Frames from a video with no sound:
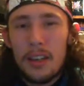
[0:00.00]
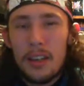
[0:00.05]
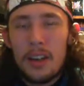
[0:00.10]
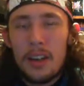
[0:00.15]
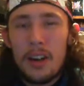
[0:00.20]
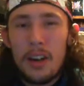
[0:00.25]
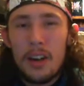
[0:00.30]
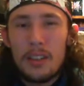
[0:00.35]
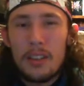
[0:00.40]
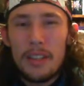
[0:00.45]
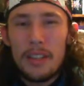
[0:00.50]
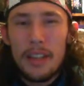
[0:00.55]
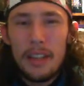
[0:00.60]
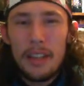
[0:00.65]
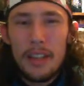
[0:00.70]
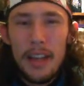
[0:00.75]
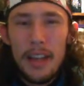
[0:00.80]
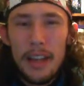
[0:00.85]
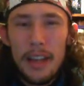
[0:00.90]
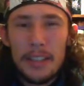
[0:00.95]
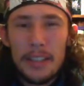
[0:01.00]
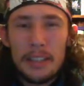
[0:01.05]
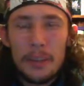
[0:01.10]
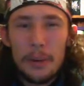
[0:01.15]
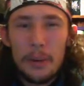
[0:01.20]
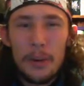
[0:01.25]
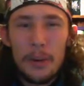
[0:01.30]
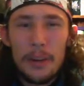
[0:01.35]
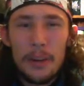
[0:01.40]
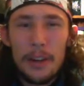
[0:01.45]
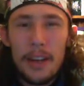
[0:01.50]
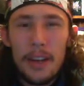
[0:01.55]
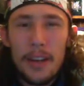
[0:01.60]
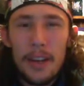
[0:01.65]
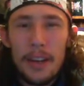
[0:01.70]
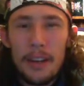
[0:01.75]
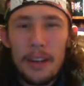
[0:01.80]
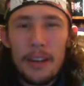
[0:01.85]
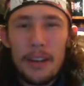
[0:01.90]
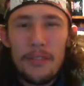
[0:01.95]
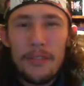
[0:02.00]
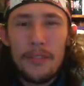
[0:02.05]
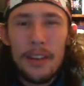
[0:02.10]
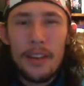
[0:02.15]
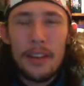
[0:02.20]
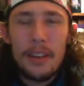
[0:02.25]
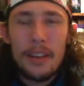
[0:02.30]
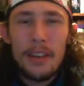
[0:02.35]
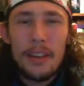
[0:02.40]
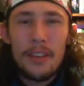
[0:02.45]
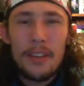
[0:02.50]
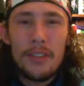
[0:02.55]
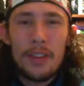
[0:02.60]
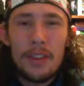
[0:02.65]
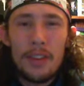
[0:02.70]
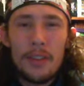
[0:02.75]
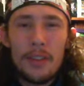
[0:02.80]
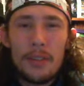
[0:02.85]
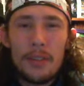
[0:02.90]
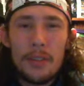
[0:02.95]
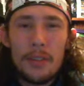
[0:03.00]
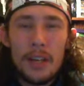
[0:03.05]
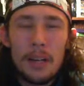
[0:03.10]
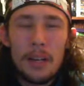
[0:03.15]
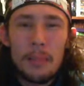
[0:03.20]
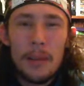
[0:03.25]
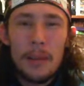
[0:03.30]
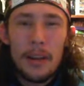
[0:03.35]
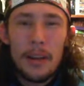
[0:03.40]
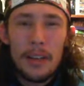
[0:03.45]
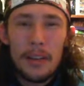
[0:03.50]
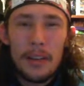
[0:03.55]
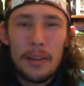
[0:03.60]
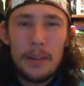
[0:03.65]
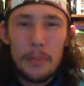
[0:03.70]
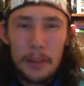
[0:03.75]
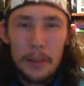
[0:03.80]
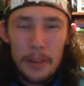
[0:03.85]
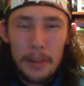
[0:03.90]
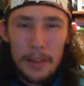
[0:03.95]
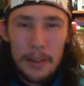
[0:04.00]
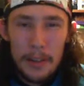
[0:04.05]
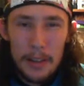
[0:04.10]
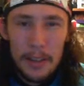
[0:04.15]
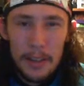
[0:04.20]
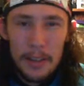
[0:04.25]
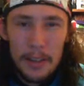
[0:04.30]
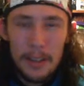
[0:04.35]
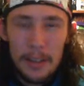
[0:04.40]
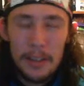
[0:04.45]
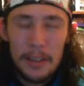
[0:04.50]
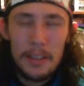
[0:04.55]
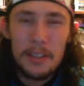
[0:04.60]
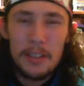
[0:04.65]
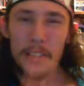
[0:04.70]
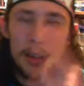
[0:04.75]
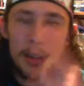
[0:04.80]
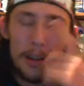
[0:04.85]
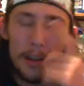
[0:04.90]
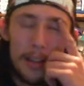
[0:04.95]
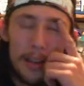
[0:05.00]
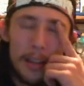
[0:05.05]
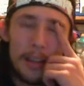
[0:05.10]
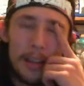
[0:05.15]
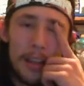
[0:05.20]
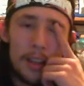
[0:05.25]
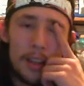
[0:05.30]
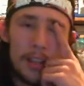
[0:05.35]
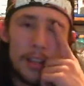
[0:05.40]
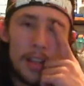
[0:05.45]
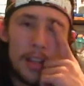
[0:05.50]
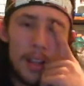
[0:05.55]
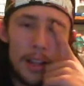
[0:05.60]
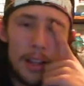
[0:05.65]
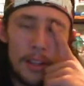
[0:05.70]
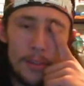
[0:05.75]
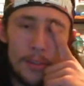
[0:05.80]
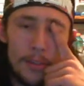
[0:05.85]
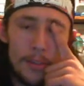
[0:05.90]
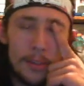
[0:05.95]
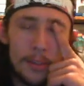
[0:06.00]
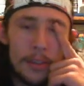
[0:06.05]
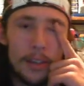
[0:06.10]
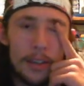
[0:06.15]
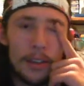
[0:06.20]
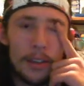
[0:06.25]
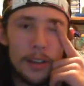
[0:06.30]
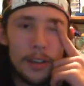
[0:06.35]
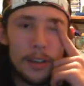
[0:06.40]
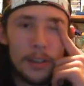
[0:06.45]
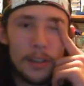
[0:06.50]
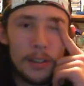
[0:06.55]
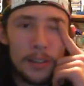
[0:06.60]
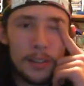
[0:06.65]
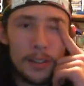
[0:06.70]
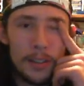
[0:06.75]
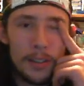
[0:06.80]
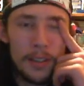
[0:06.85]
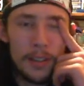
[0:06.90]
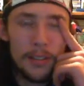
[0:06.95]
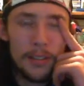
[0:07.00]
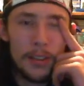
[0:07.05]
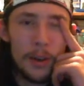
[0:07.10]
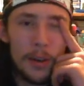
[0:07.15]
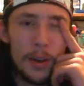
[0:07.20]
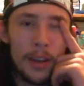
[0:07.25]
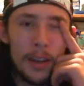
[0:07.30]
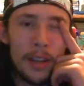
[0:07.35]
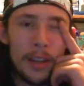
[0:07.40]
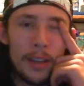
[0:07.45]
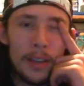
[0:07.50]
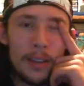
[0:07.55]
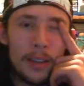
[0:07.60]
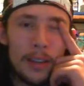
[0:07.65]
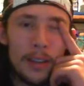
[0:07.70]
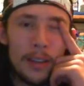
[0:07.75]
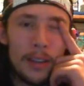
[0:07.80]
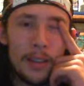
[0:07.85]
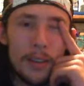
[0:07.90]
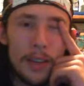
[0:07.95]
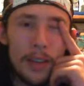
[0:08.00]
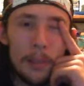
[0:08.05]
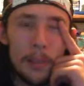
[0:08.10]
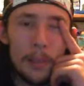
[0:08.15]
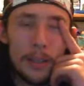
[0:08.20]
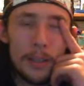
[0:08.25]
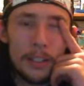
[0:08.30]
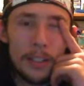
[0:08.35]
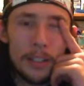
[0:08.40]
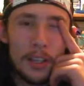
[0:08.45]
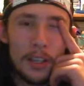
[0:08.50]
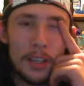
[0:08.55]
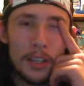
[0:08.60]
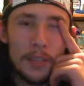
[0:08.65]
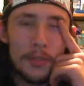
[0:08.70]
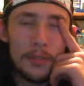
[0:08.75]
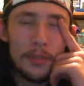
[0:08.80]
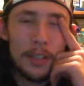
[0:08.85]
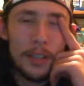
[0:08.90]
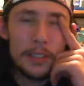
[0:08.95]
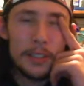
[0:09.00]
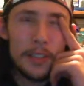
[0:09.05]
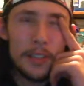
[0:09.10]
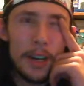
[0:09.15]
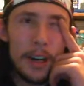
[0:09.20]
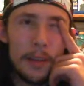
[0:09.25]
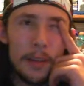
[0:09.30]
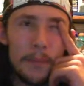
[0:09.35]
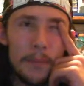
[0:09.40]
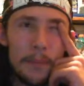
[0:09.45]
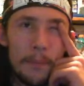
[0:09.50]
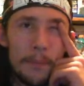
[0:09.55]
call in and ask to work, and if they could use help, I can work. So it's really nice, even though I get pissed off a lot.